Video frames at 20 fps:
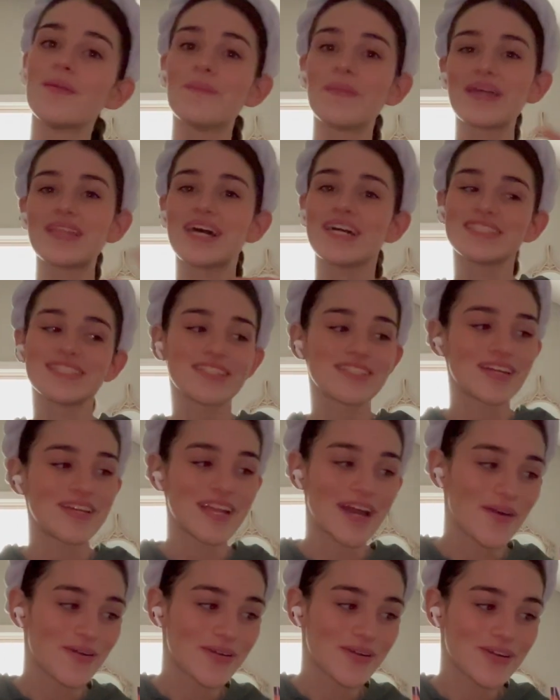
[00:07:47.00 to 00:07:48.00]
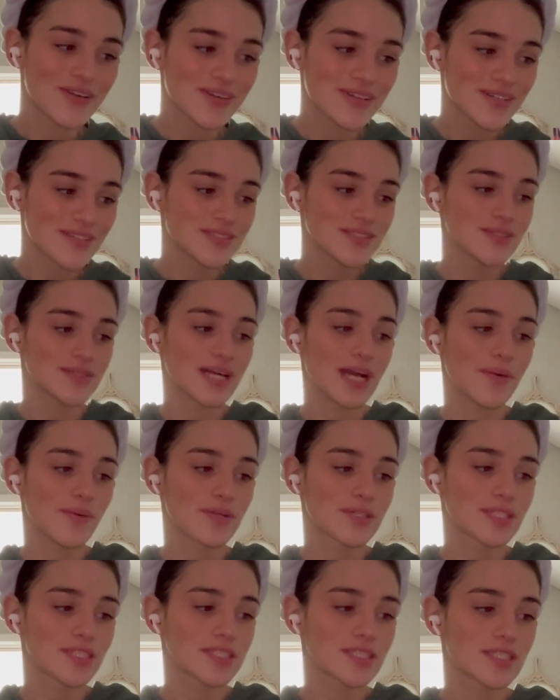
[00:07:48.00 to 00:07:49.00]
My lashes are now curled, so now we're
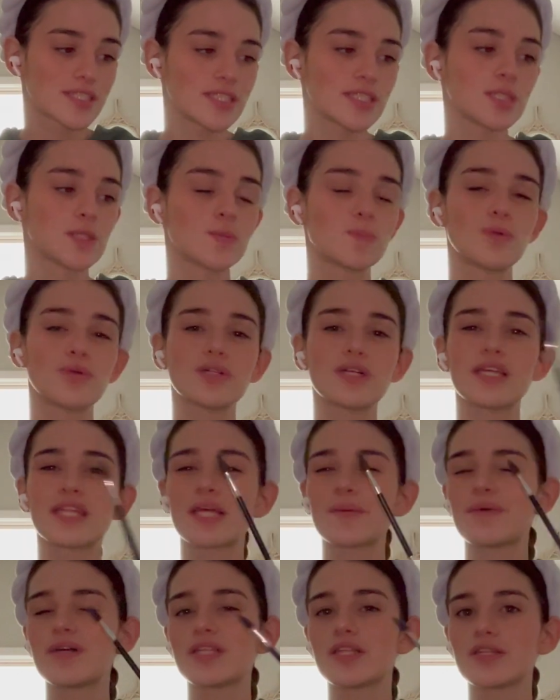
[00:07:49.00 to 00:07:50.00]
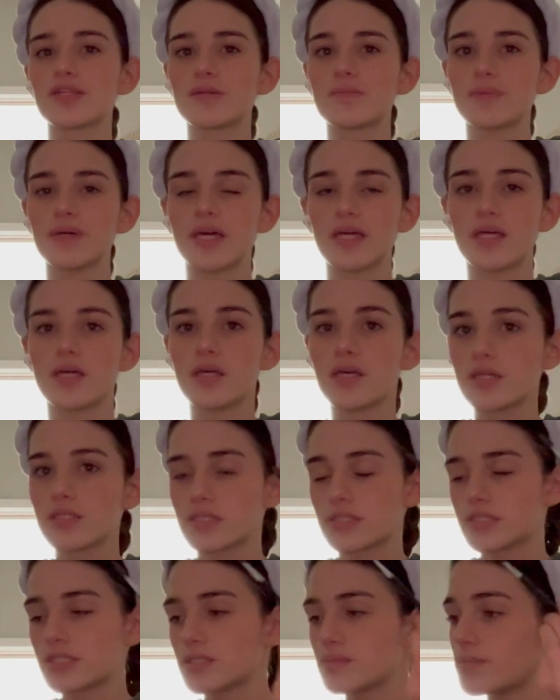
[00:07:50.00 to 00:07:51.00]
just gonna spoolie them a little bit
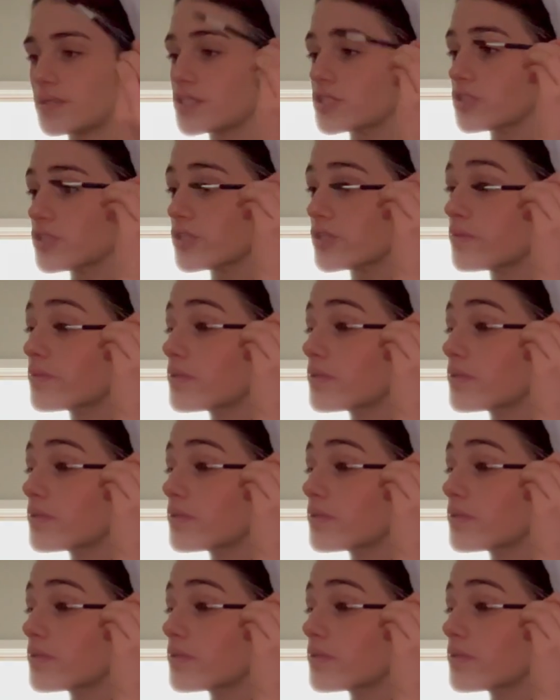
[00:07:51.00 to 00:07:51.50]
just to make sure they're